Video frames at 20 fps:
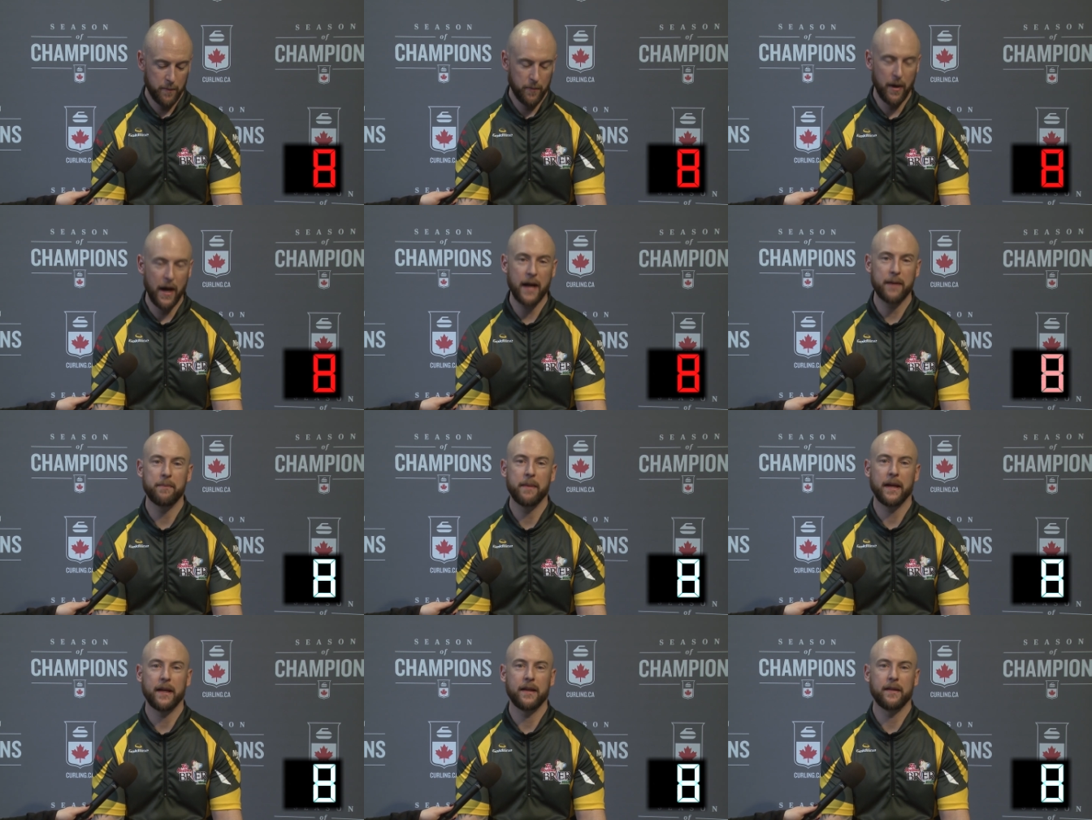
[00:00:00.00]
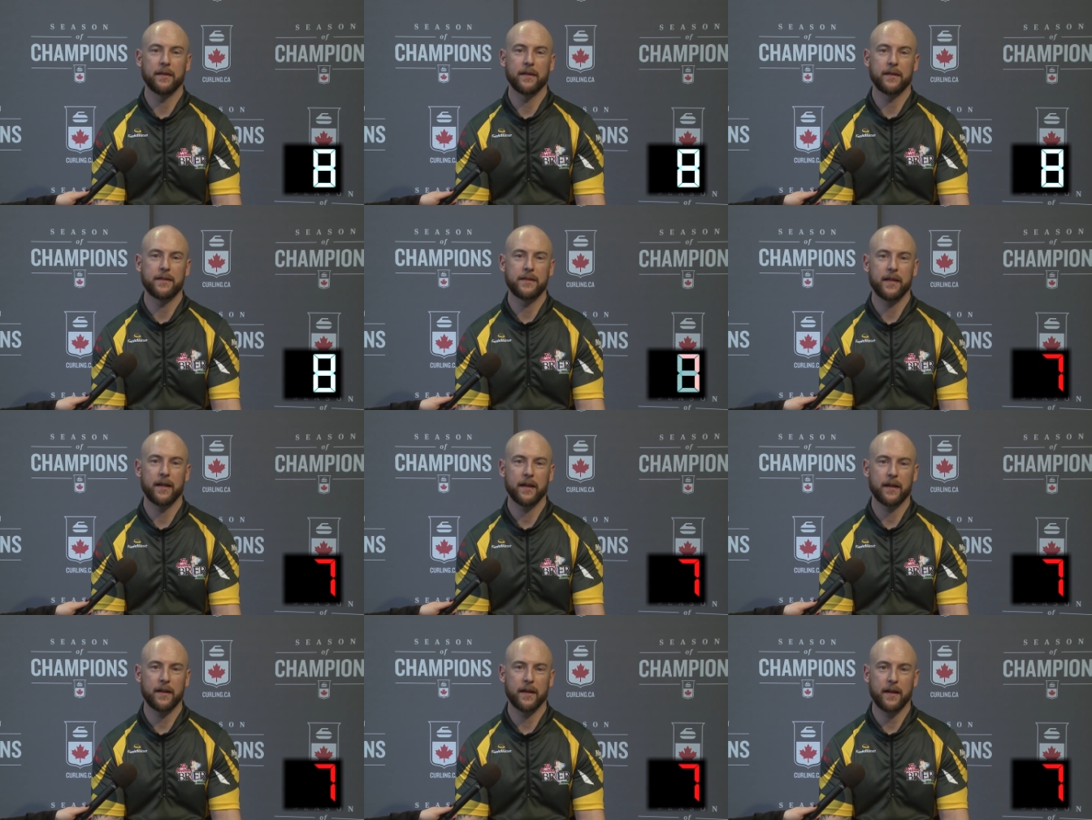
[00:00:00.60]
Brad making the
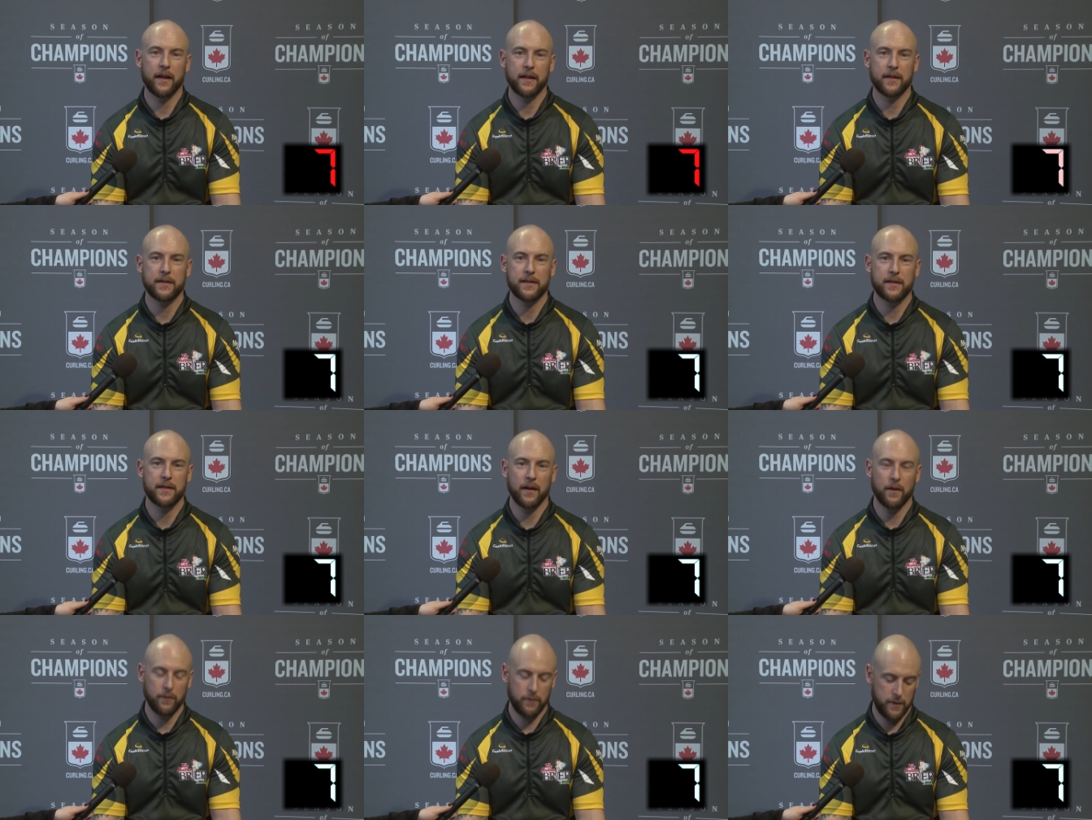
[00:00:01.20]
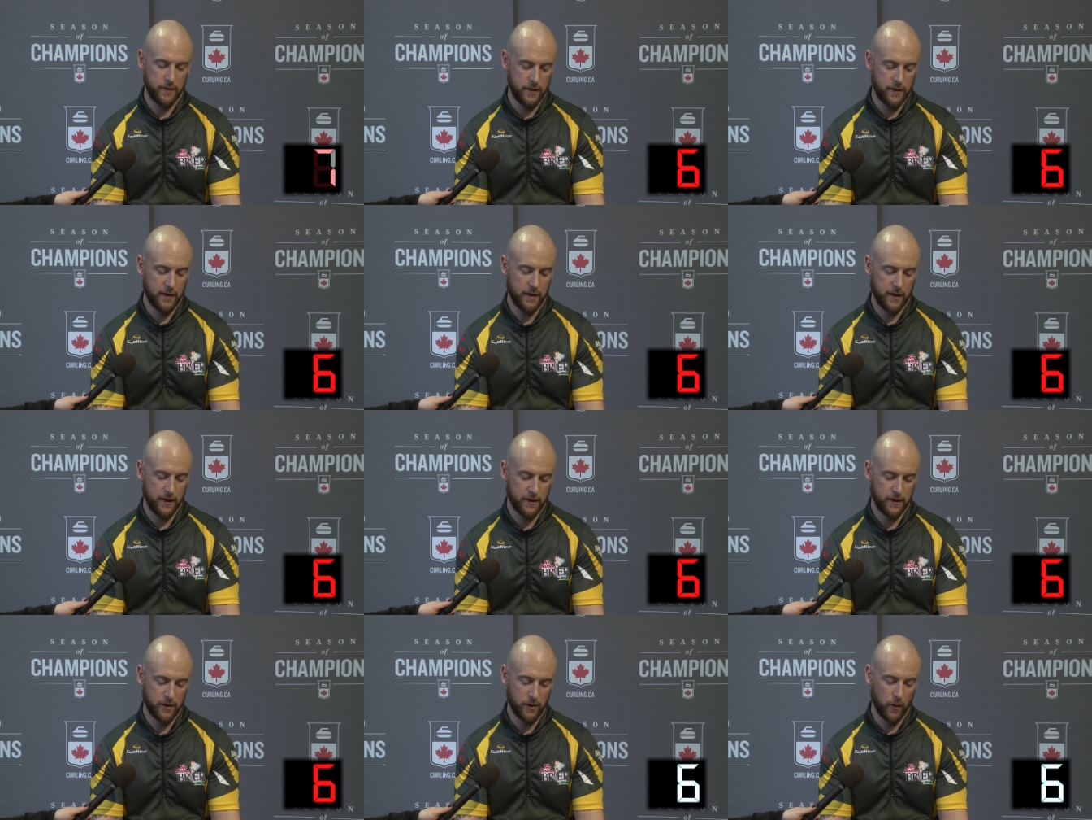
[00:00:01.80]
tick against Stoughton
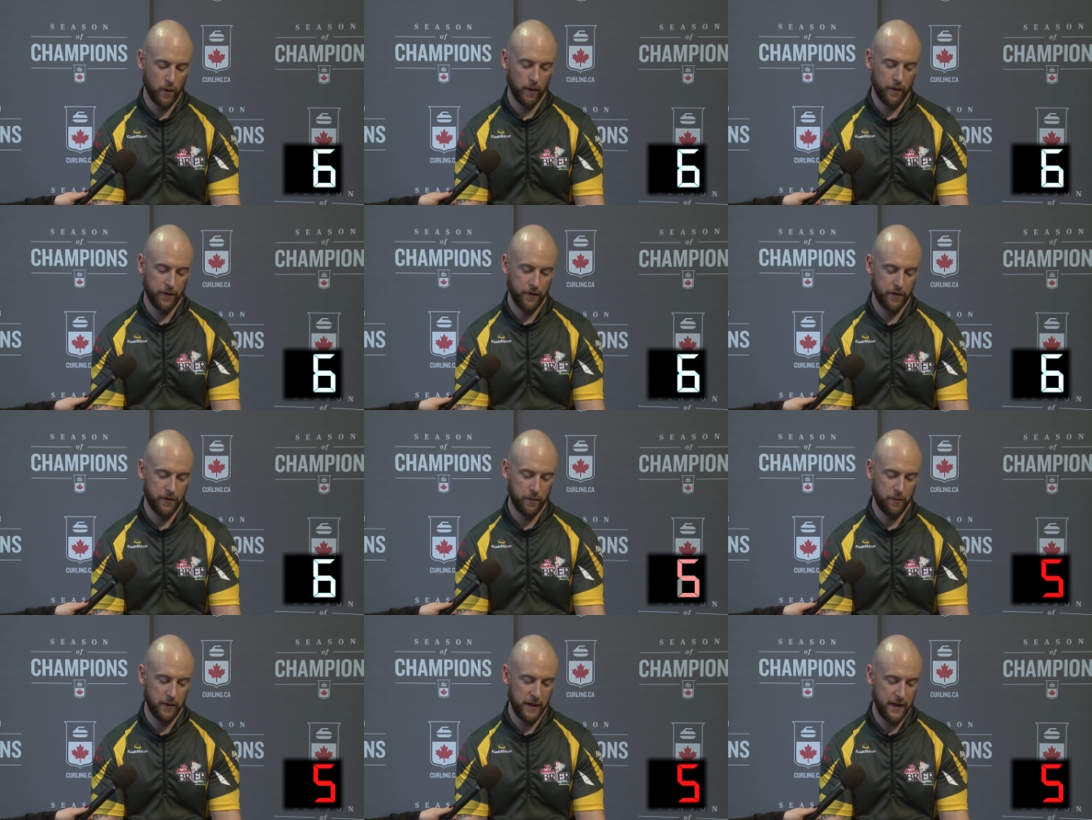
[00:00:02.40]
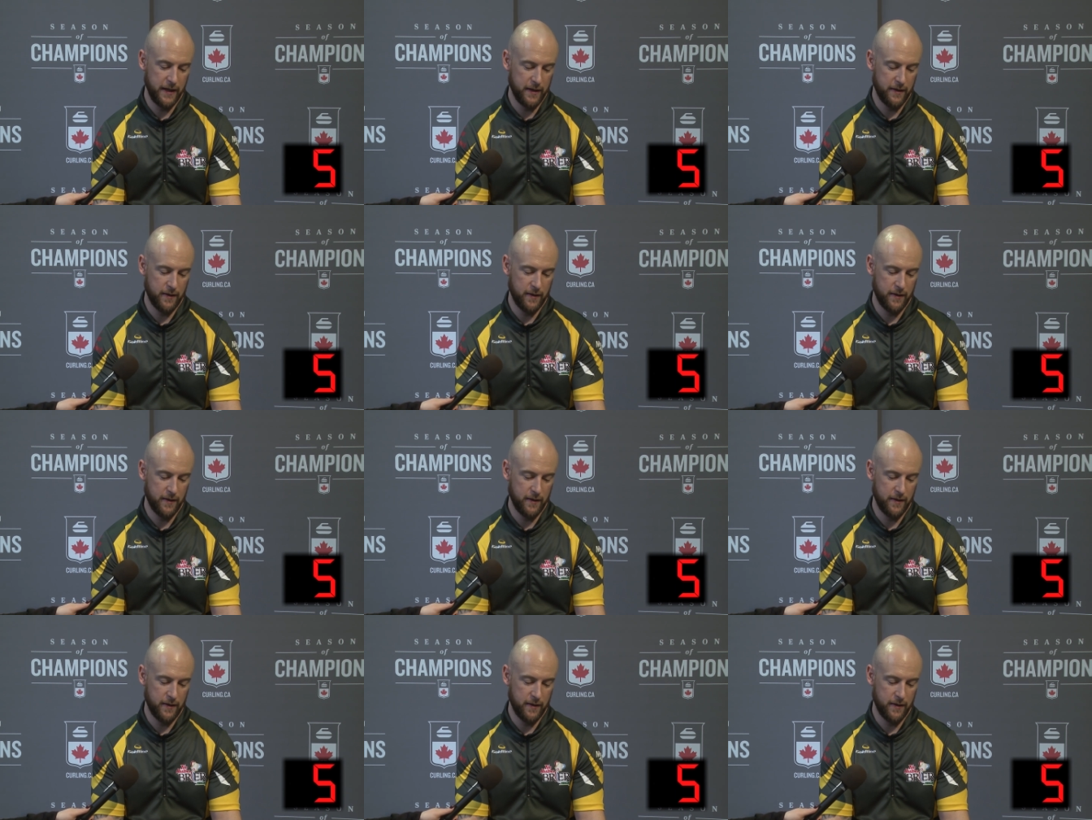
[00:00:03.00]
to score 3